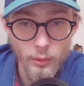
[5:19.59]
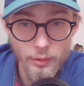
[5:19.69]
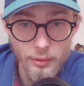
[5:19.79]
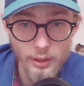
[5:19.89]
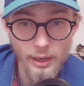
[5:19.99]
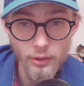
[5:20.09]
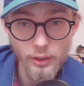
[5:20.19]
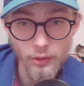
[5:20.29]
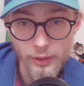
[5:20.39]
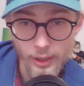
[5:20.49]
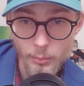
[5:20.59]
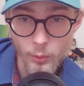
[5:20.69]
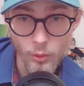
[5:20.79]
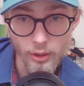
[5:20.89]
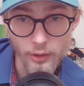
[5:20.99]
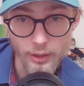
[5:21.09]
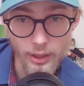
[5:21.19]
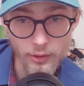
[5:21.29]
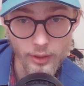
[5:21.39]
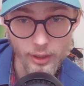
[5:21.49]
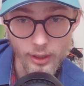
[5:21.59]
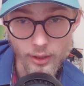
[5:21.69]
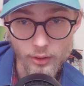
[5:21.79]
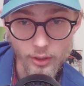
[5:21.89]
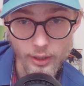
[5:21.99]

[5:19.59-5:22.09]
if you guys can tell me what this thing is,